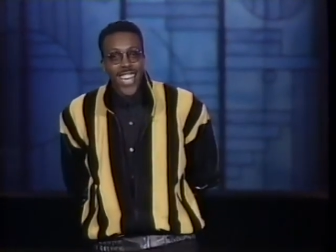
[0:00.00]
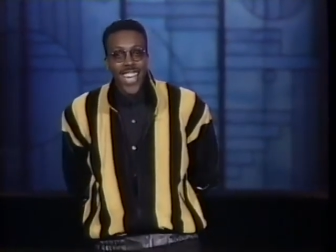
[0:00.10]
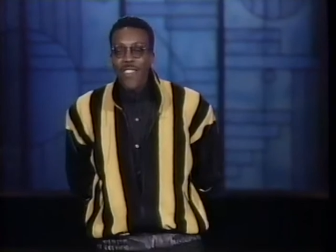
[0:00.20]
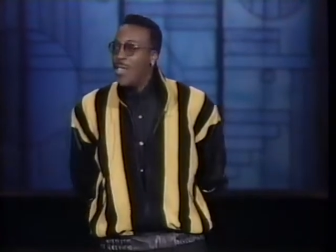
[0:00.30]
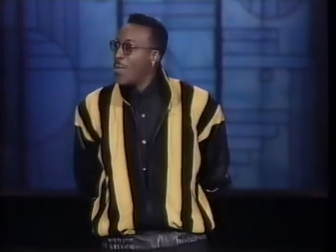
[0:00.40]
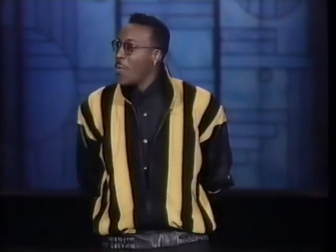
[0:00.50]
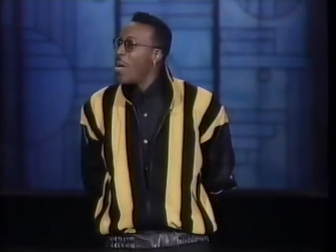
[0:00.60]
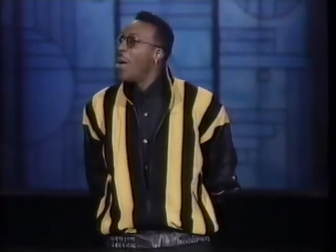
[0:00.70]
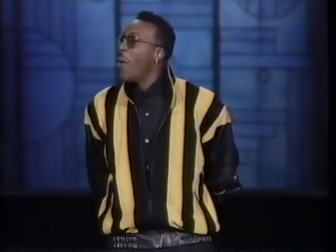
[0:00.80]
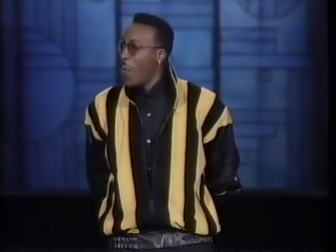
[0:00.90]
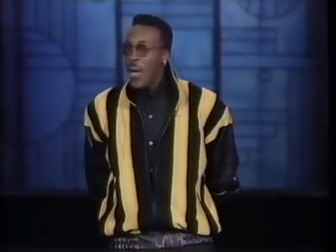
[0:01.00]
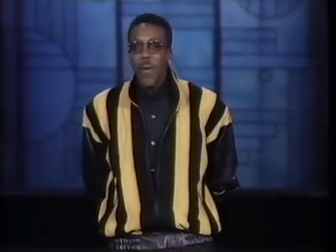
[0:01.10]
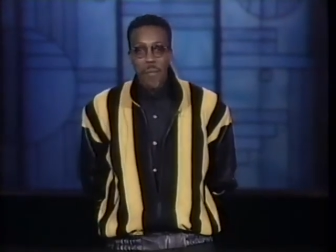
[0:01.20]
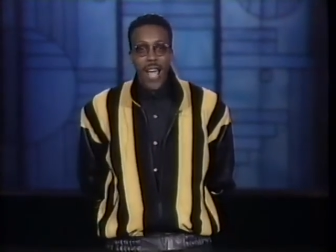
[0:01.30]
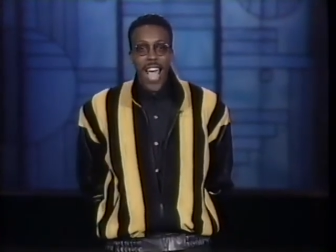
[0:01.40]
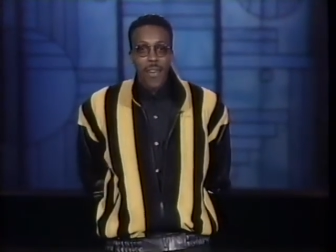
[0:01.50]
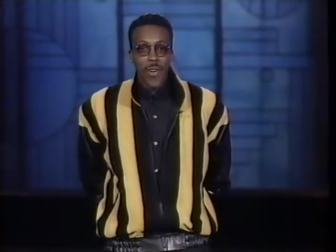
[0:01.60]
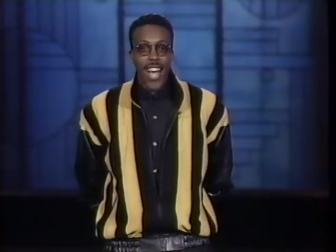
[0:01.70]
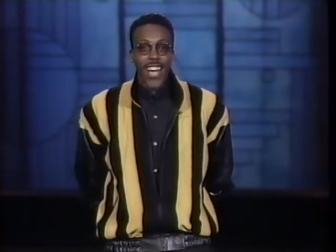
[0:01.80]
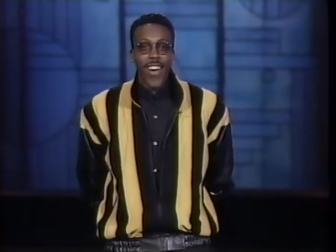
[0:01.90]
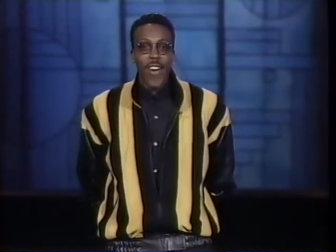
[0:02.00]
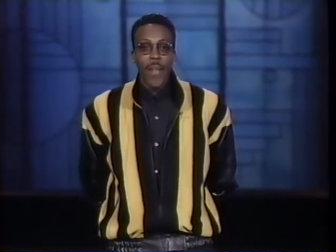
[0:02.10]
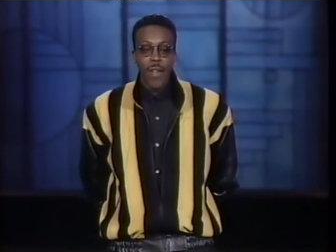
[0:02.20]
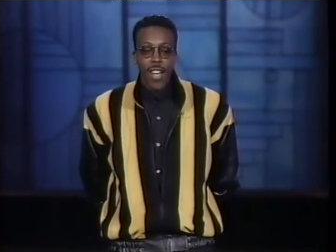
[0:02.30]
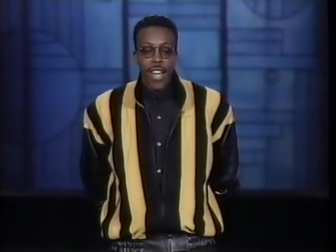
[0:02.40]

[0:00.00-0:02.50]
He was real, real mad when I caught it.